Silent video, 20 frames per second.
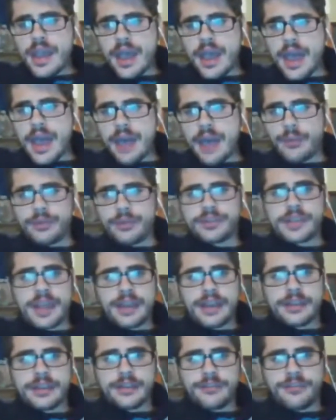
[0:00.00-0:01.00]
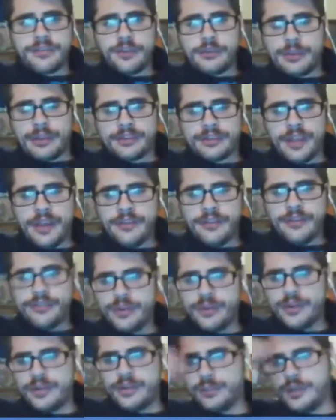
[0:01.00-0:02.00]
I was kind of confused
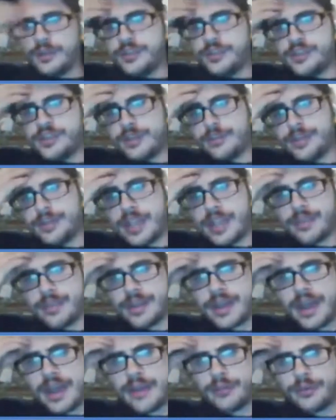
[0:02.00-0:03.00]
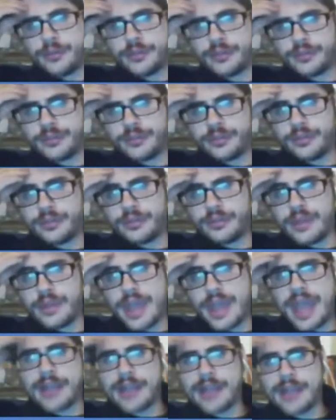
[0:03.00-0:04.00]
myself when Jim came in. I was
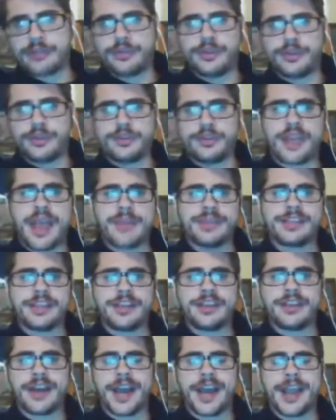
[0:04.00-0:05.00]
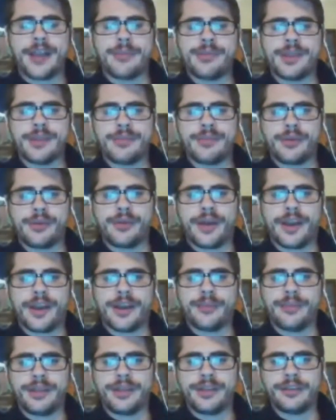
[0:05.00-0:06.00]
actually just happy that they didn't hire Pierre
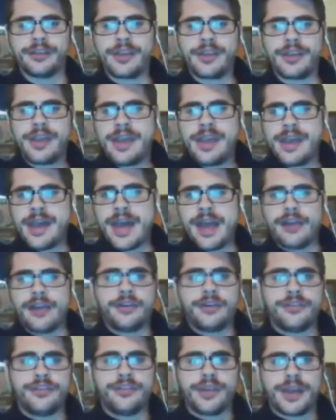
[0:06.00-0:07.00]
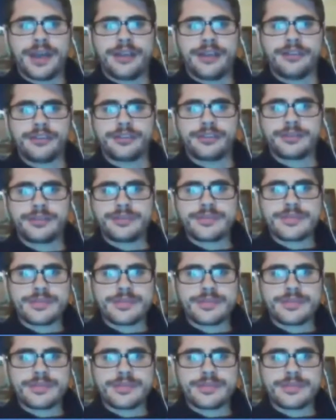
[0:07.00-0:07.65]
Maguire because I don't know if you guys